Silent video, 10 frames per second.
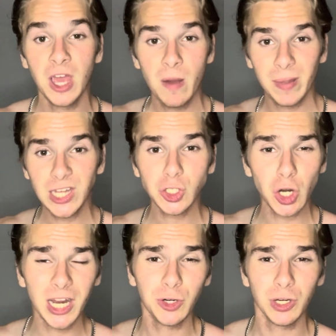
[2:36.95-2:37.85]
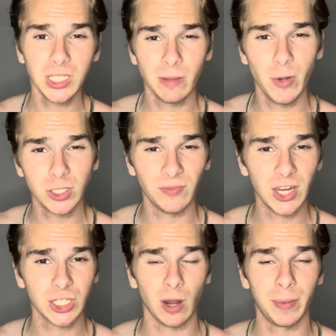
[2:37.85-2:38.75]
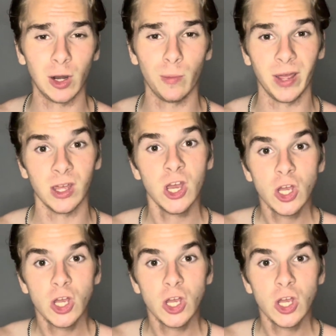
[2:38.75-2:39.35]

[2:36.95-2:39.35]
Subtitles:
but let's try and increase the motivation up a little bit.